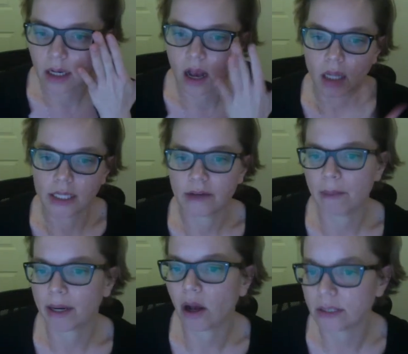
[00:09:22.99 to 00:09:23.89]
A colleague of
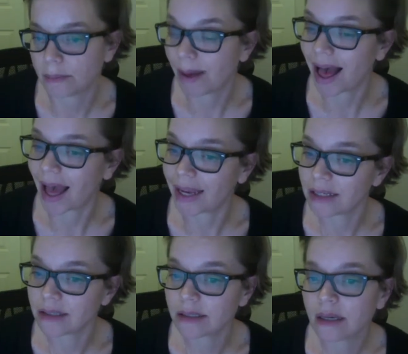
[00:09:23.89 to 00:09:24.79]
mine calls it
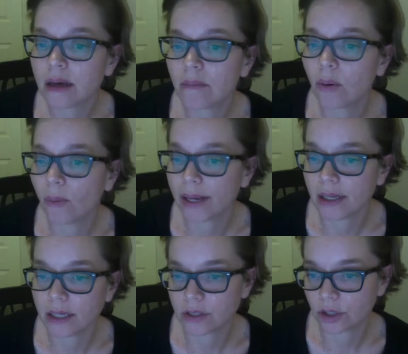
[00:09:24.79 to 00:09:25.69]
PIES:
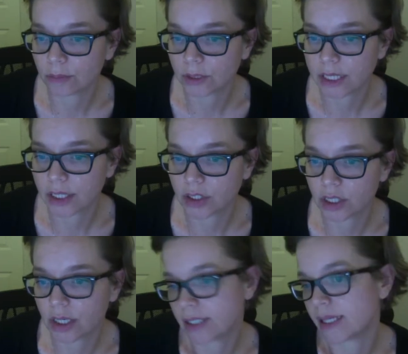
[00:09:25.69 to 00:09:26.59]
point,
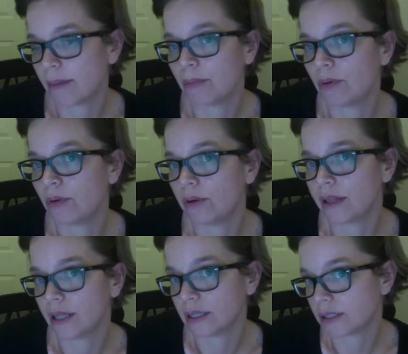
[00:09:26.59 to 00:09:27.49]
interpretation, example,
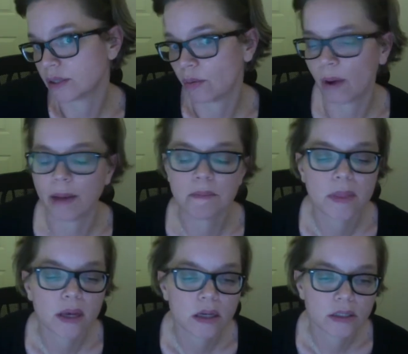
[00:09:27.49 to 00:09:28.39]
and then the so what.
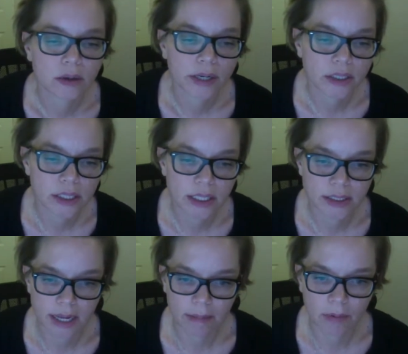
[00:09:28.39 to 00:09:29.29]
So here's an
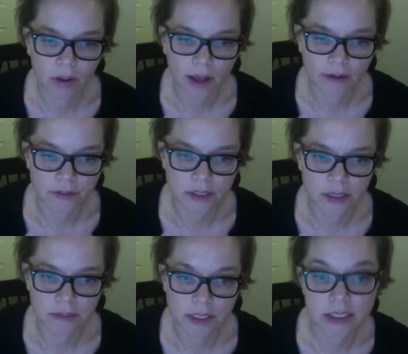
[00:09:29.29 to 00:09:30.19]
example of
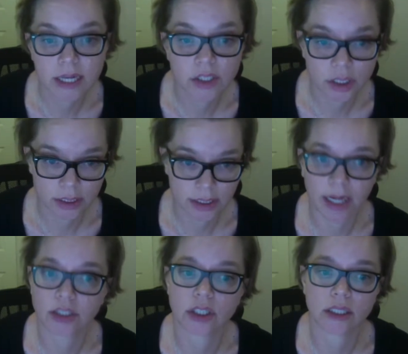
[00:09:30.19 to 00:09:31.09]
some discussion
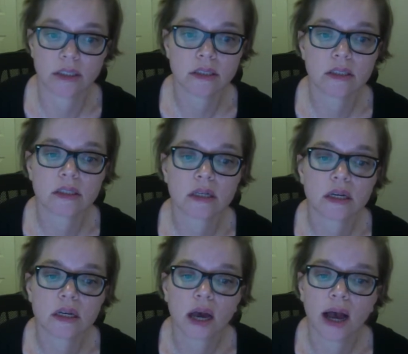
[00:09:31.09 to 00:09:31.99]
sections
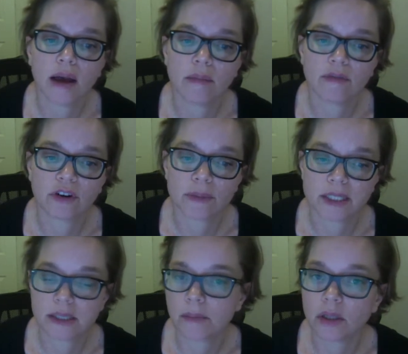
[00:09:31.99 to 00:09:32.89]
from a
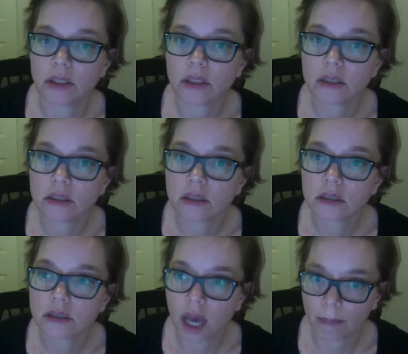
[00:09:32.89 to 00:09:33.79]
similar
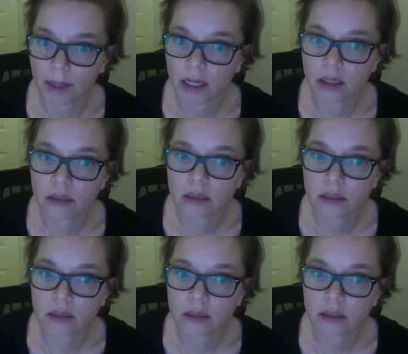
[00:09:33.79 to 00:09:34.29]
topic.